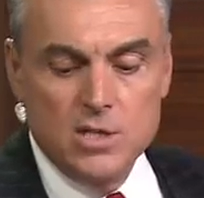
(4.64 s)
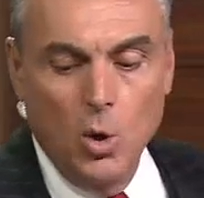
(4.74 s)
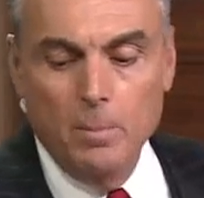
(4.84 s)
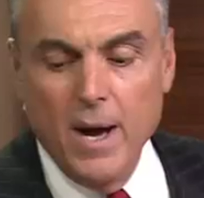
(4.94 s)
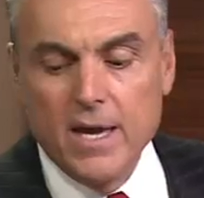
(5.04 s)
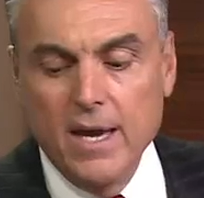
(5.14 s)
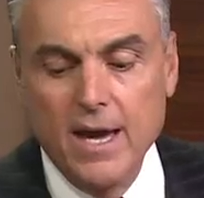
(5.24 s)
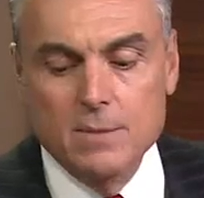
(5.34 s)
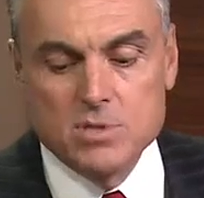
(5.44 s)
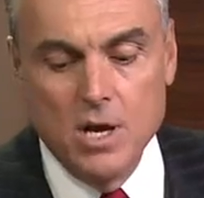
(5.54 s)
That's an old
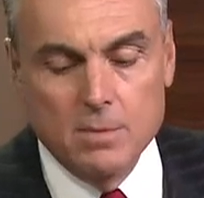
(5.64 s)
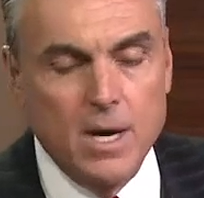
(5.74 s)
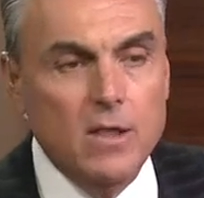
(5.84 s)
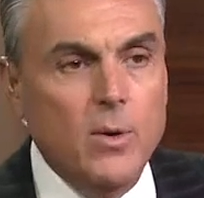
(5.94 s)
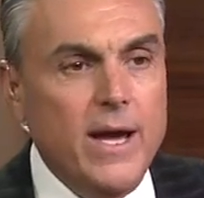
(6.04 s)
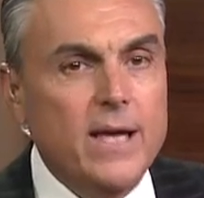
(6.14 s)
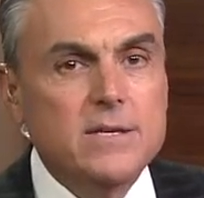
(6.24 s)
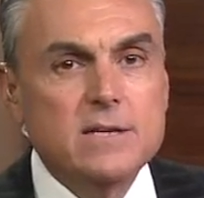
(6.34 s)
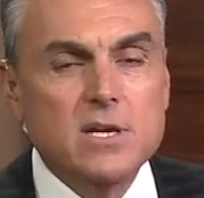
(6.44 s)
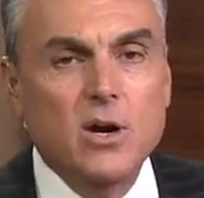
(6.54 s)
Buckingham song, by the way.
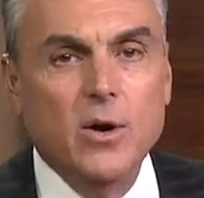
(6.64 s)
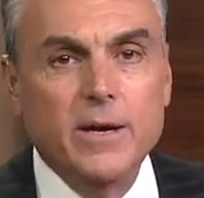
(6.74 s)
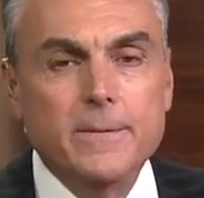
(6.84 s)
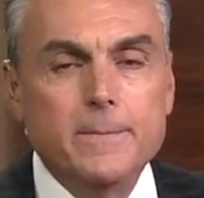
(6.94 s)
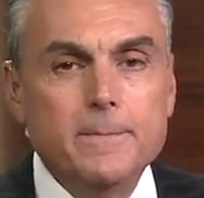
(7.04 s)
How's it going?